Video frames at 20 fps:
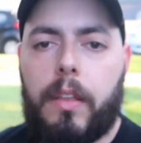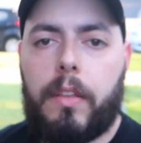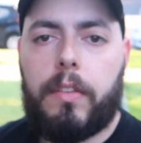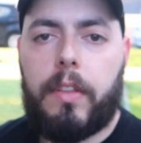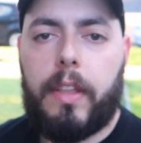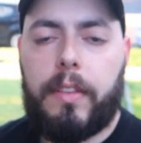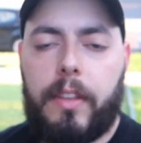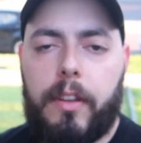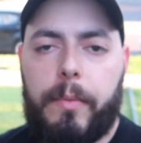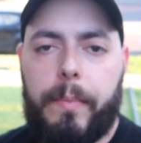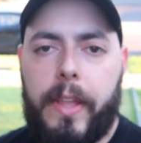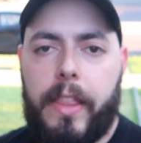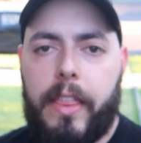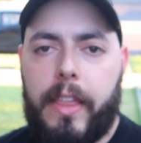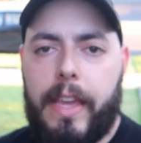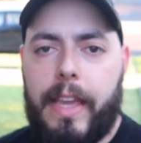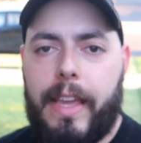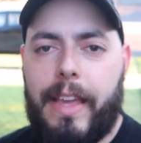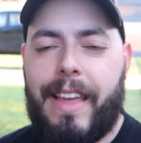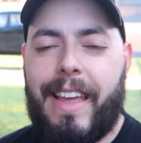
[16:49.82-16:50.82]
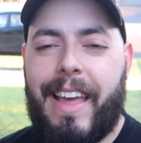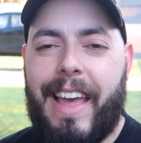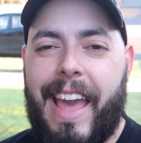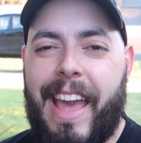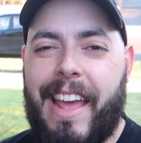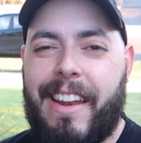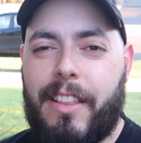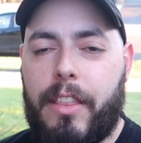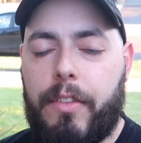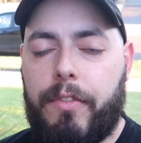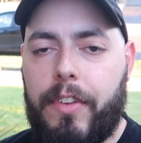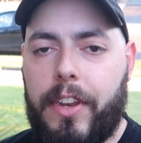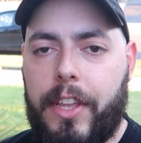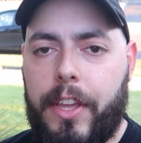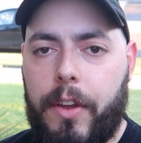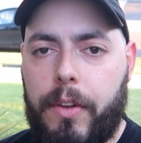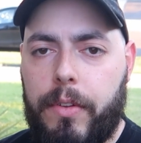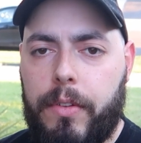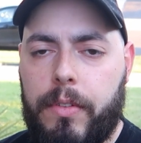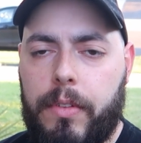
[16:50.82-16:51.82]
So that's going to be the end of the
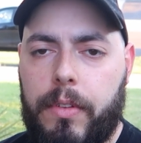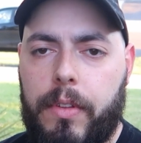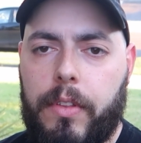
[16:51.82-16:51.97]
video.